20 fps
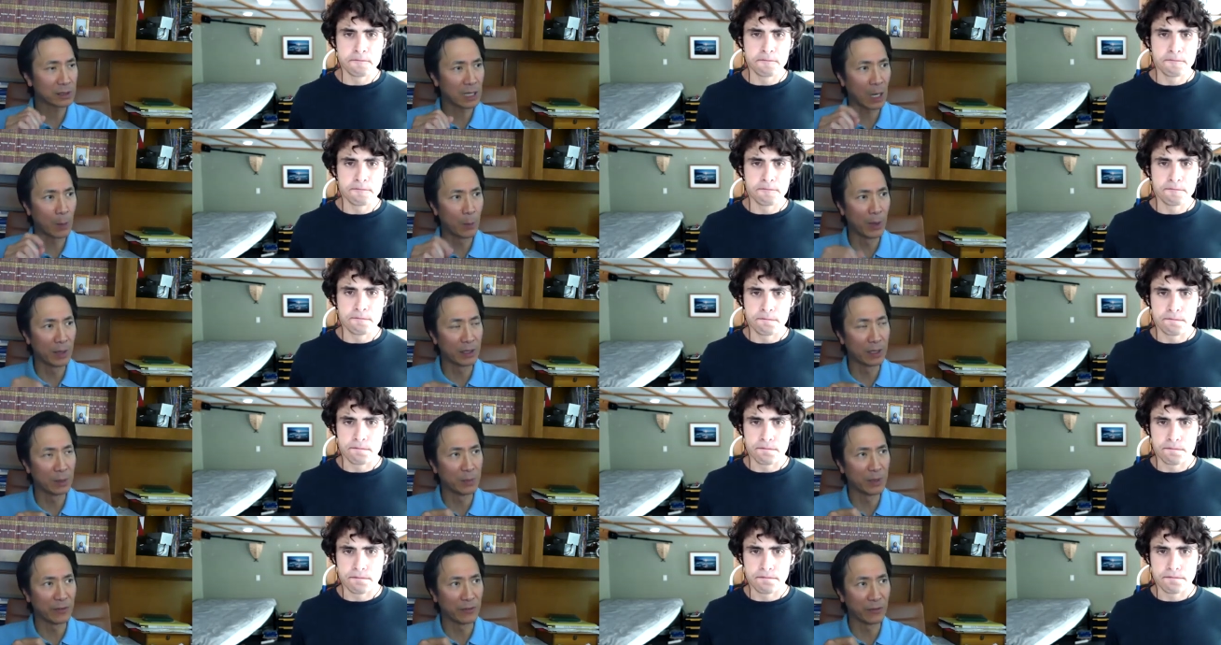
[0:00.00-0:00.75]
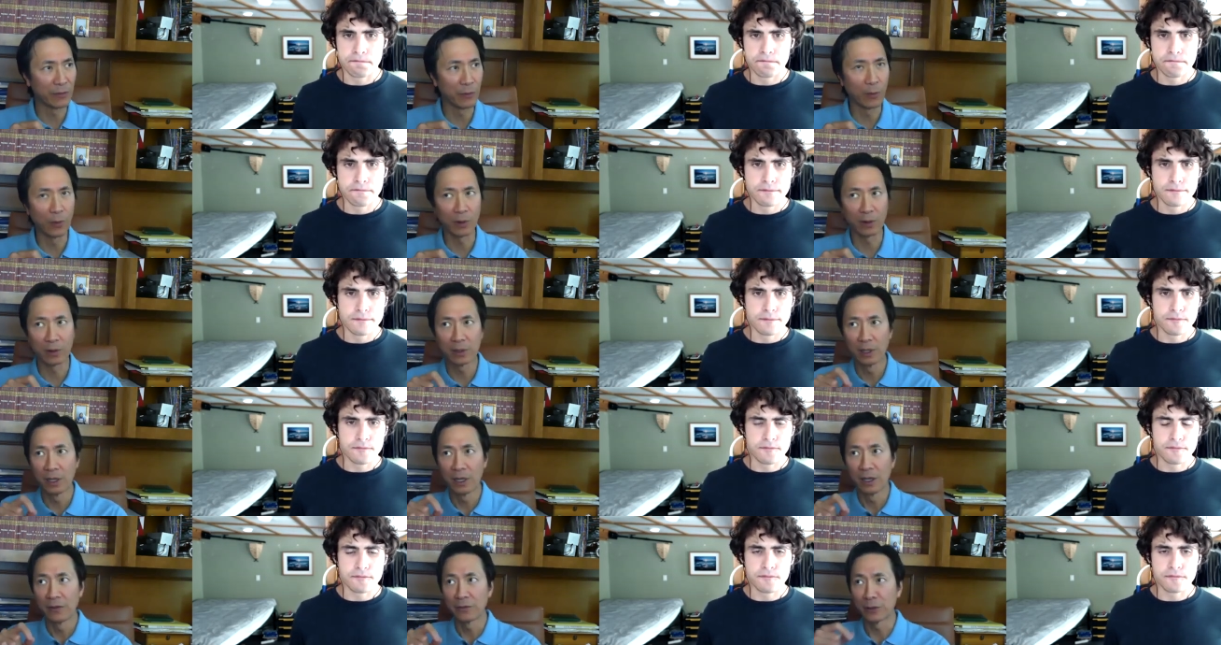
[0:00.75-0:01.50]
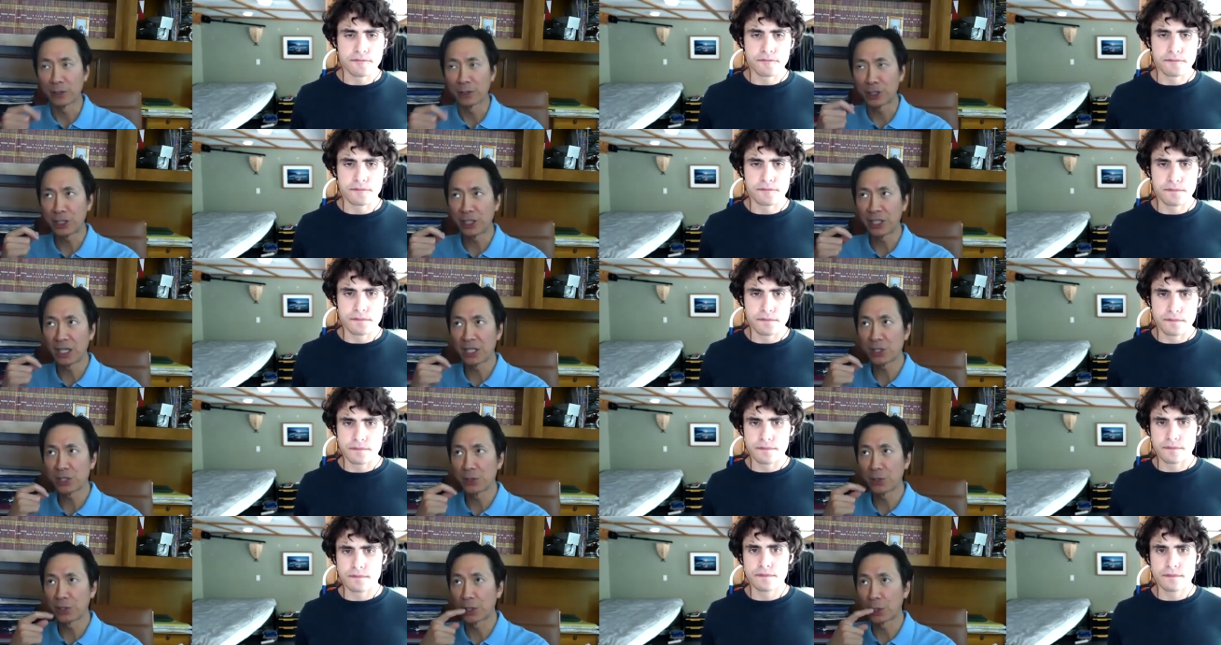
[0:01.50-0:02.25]
Speaker 1: commented before, for
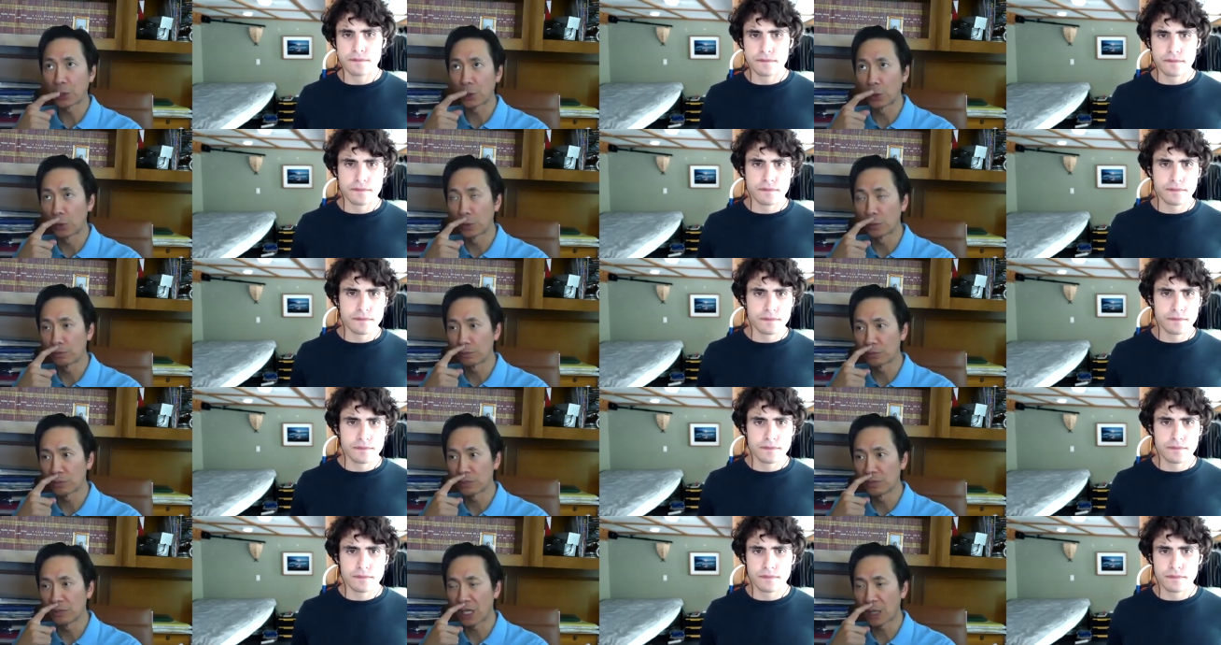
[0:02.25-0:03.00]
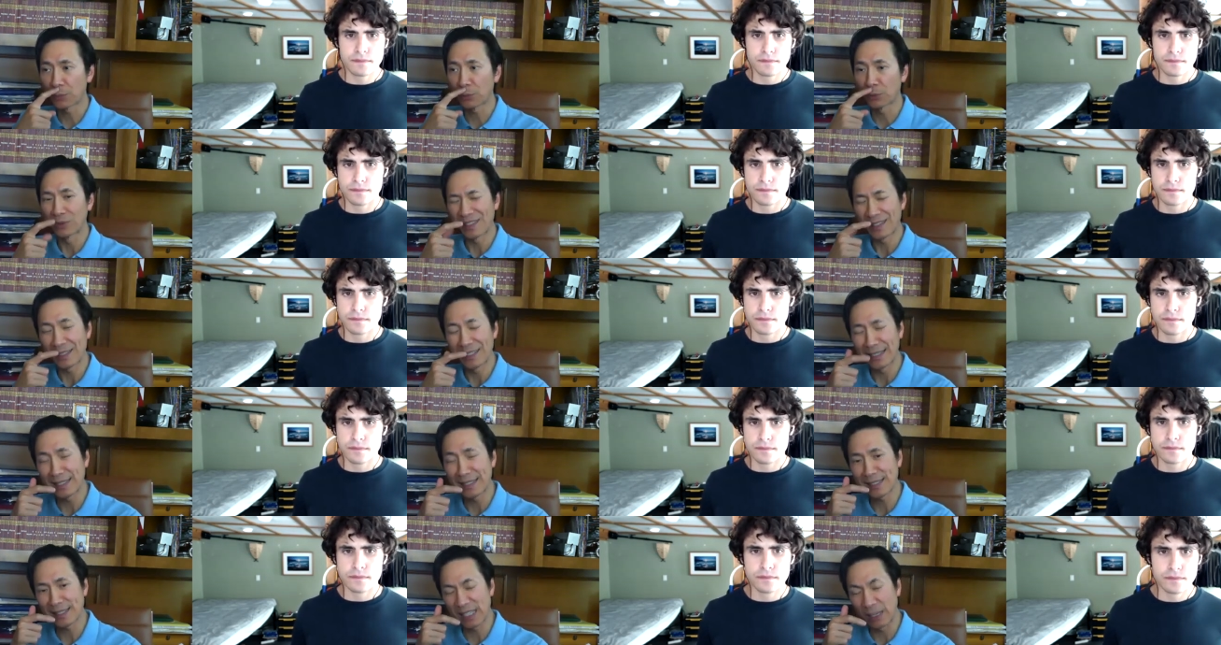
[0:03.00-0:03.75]
kids, you can go up to six,